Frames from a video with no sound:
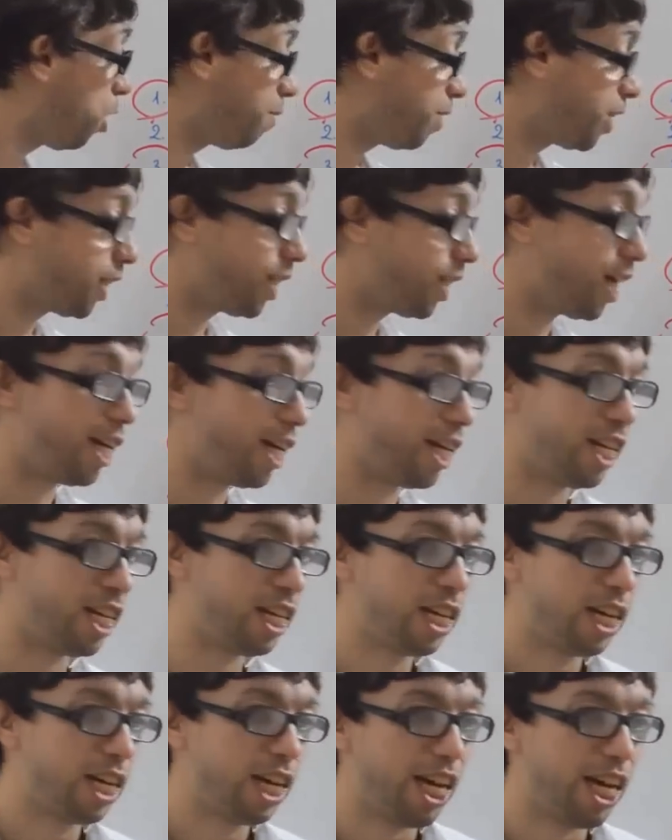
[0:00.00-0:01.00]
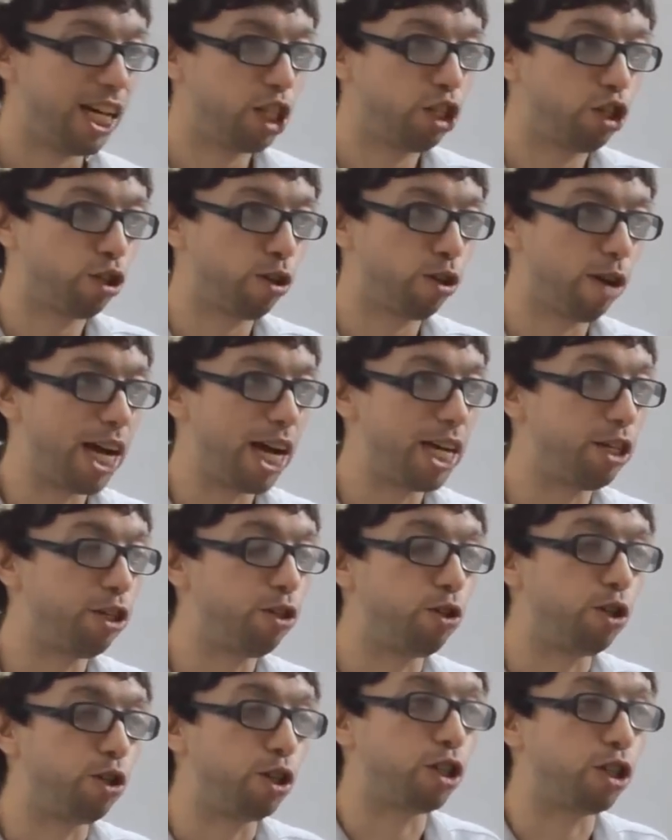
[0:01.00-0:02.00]
all of a sudden, is trying
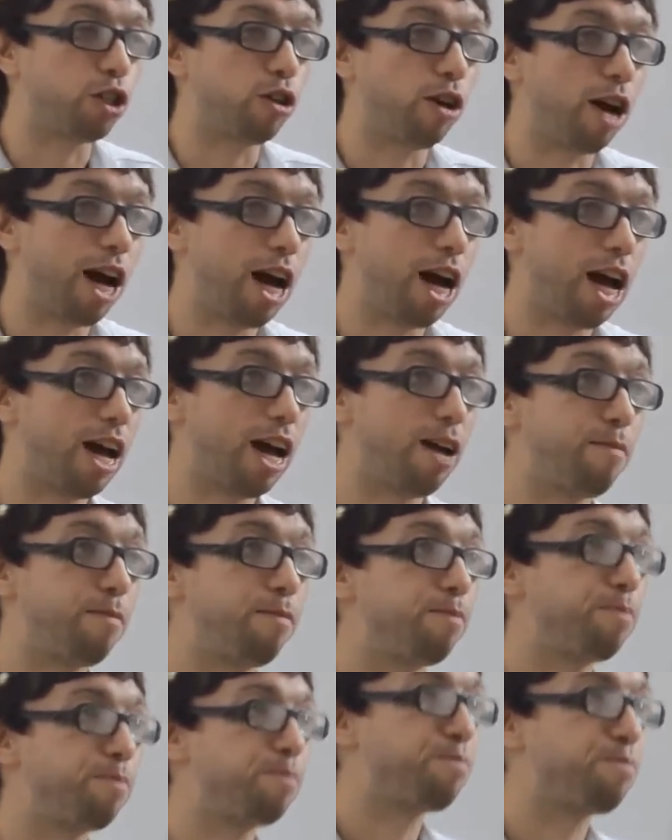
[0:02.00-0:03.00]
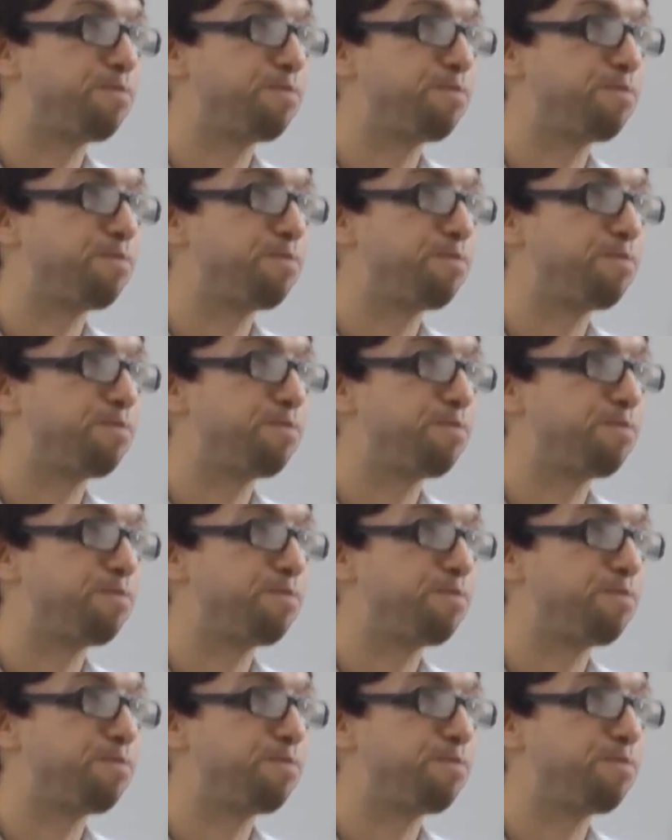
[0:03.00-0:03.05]
to describe